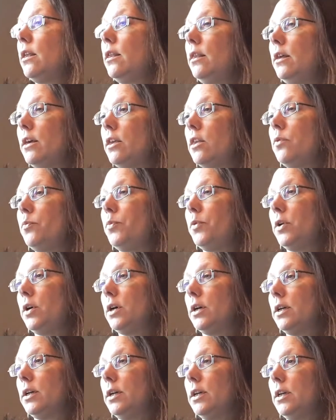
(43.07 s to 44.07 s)
This
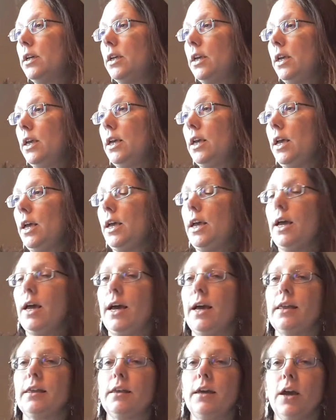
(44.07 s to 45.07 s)
book
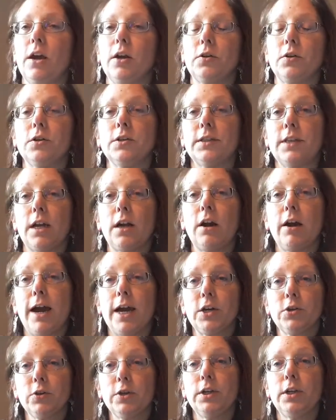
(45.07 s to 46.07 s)
has characters that are
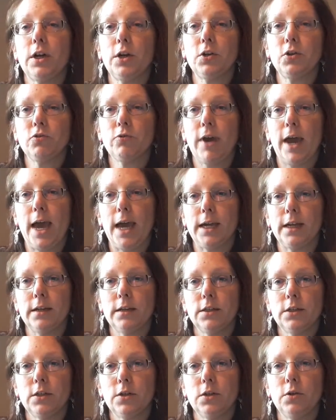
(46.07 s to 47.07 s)
actually young
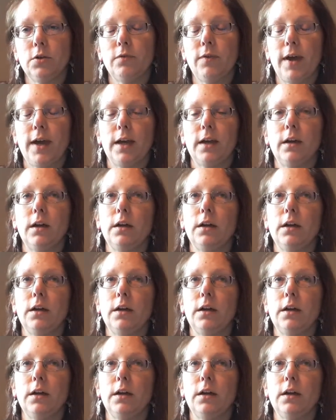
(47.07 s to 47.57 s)
dragons who have